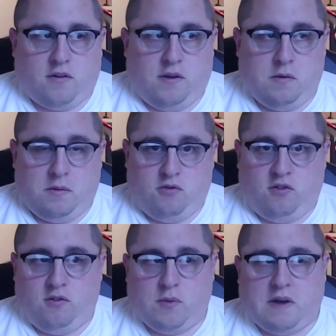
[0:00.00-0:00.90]
You would
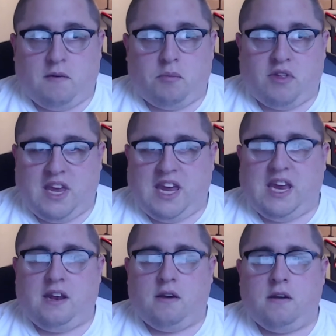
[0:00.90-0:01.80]
choose whatever
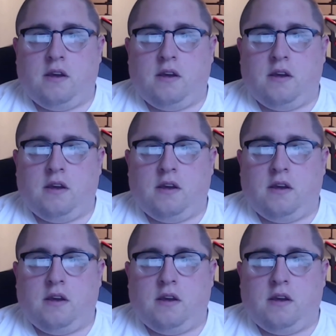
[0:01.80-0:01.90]
plane